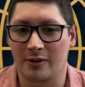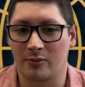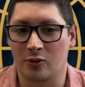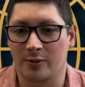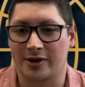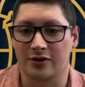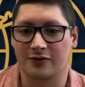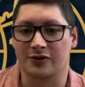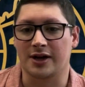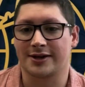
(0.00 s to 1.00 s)
more about your
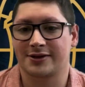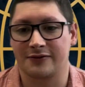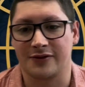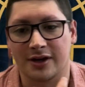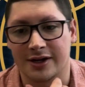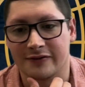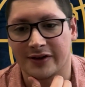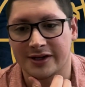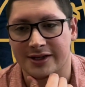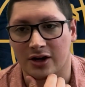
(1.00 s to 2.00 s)
philosophy on
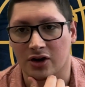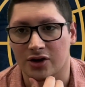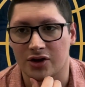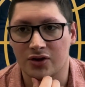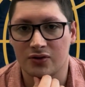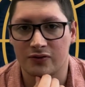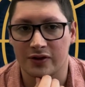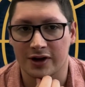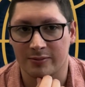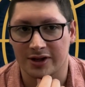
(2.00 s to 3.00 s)
investing. Are you
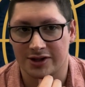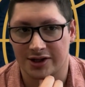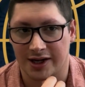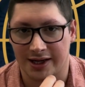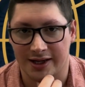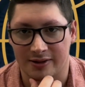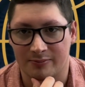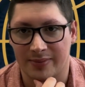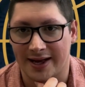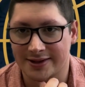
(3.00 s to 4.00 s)
very much a
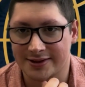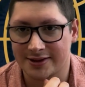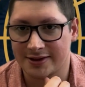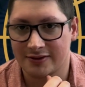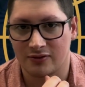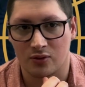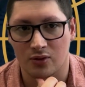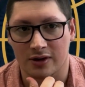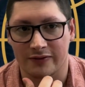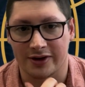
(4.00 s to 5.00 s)
passive
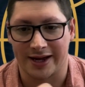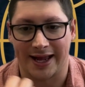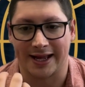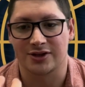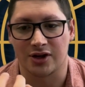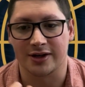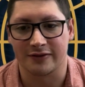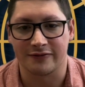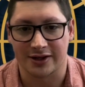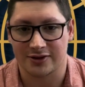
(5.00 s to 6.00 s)
or very hands-on
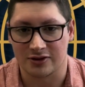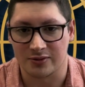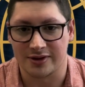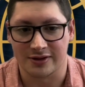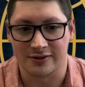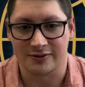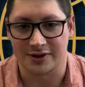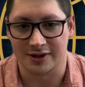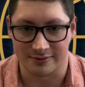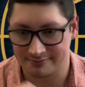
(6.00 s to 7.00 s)
investor with your
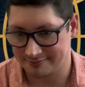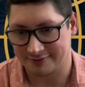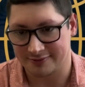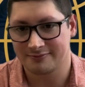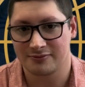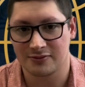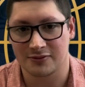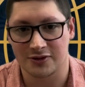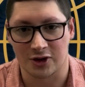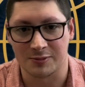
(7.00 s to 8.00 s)

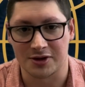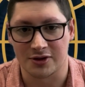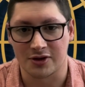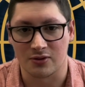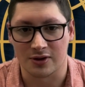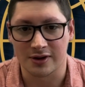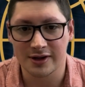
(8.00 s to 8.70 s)
startups in your cohort?